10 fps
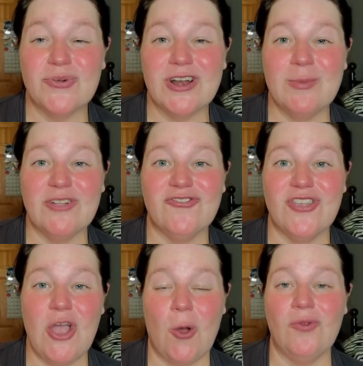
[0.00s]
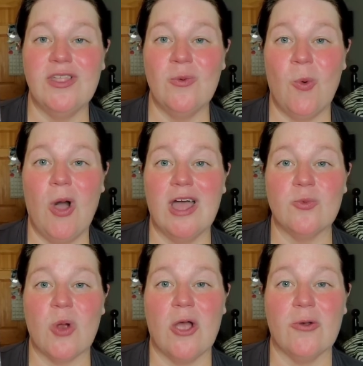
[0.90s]
pretty much the only
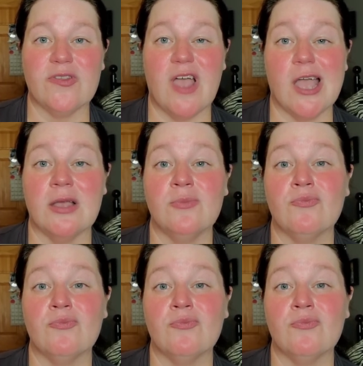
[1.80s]
one where I was like,